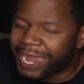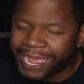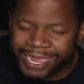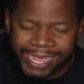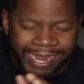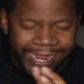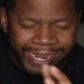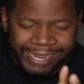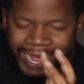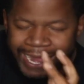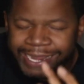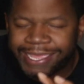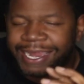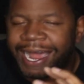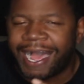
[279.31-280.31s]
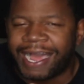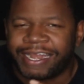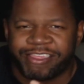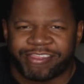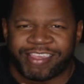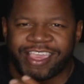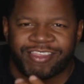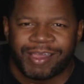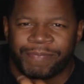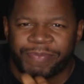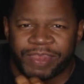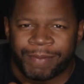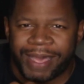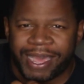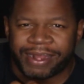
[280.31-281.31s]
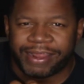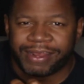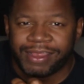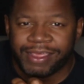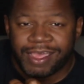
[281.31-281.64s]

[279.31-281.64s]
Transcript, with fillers: I got, I got to get on and say something about it.